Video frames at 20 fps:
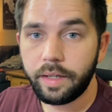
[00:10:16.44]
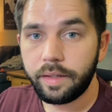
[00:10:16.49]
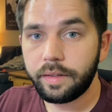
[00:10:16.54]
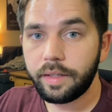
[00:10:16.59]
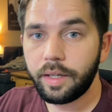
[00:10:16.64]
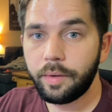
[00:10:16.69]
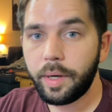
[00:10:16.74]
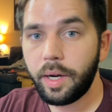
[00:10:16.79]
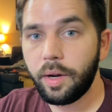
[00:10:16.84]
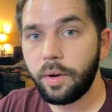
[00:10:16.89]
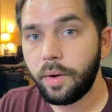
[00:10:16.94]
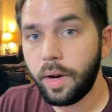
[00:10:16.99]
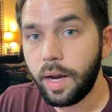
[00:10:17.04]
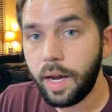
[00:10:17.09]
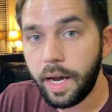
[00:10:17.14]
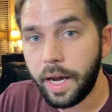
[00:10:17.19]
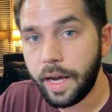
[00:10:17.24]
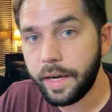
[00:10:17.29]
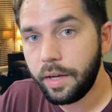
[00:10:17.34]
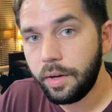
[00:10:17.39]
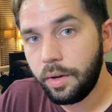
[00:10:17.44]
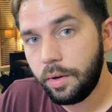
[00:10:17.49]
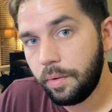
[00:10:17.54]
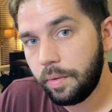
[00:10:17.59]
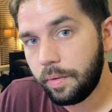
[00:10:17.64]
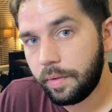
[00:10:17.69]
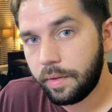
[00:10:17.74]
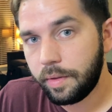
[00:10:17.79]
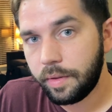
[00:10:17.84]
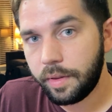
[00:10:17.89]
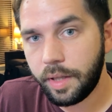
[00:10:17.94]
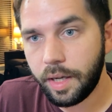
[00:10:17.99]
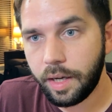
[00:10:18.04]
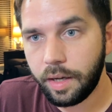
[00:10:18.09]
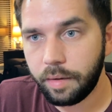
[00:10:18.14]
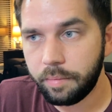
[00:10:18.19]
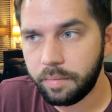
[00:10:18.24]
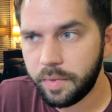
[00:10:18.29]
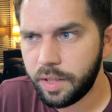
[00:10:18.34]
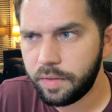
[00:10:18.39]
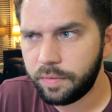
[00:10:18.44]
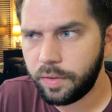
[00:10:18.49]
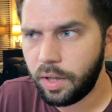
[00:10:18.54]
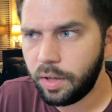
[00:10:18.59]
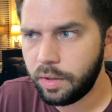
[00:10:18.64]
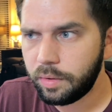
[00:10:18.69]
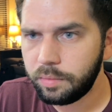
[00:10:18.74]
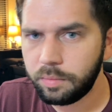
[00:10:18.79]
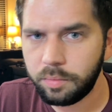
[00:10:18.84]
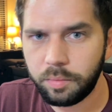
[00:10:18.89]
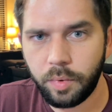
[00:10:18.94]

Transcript: there we go. I know this vlog